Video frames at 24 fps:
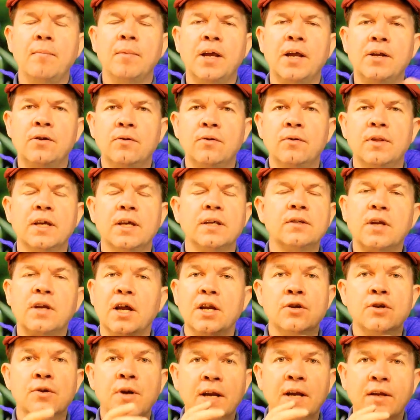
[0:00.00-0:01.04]
I do this, I
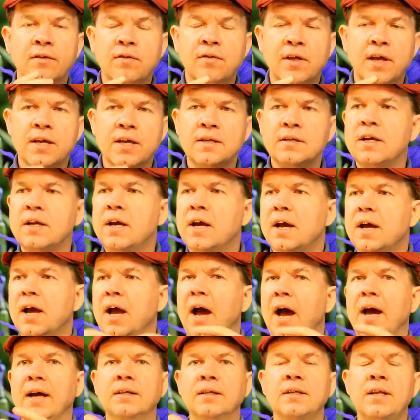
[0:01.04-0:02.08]
drink this,
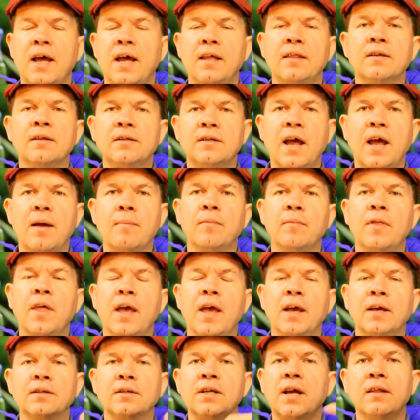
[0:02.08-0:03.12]
I say the same
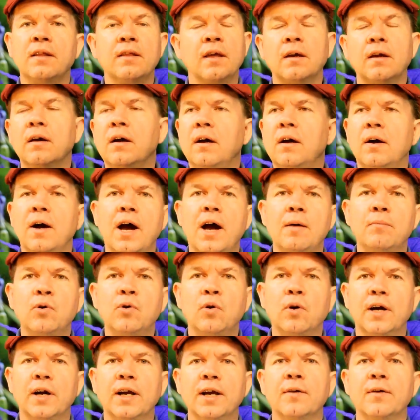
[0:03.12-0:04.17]
things. I think, oh, how
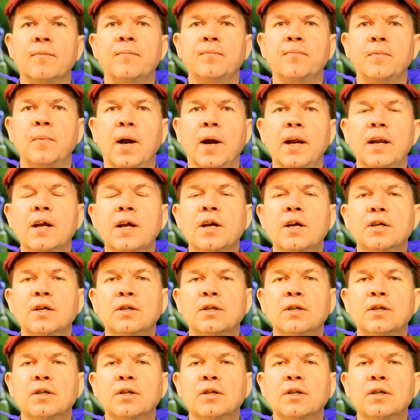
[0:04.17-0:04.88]
boring, right?